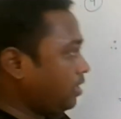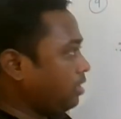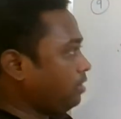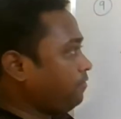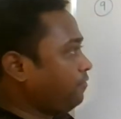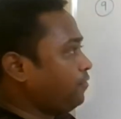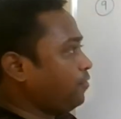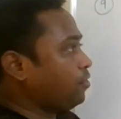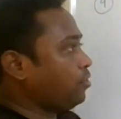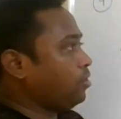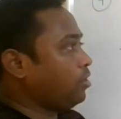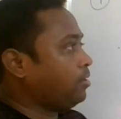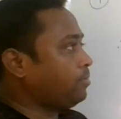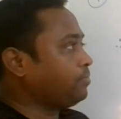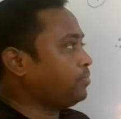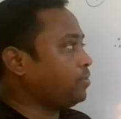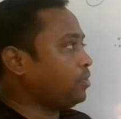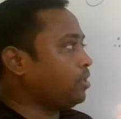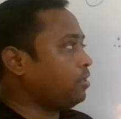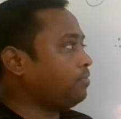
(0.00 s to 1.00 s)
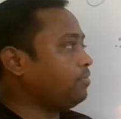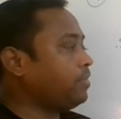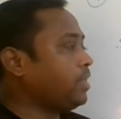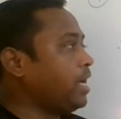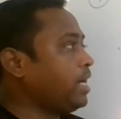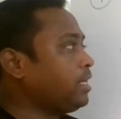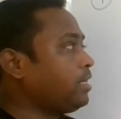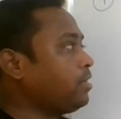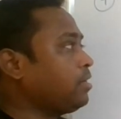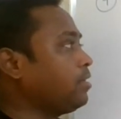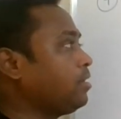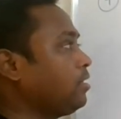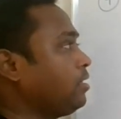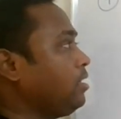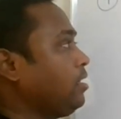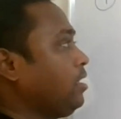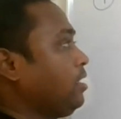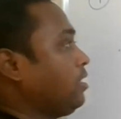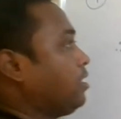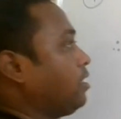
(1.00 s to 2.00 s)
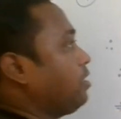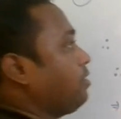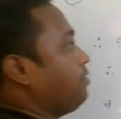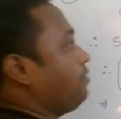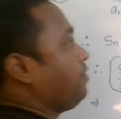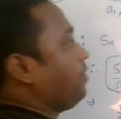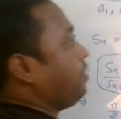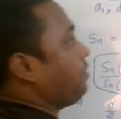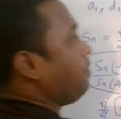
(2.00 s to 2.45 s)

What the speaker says: if you observe that if we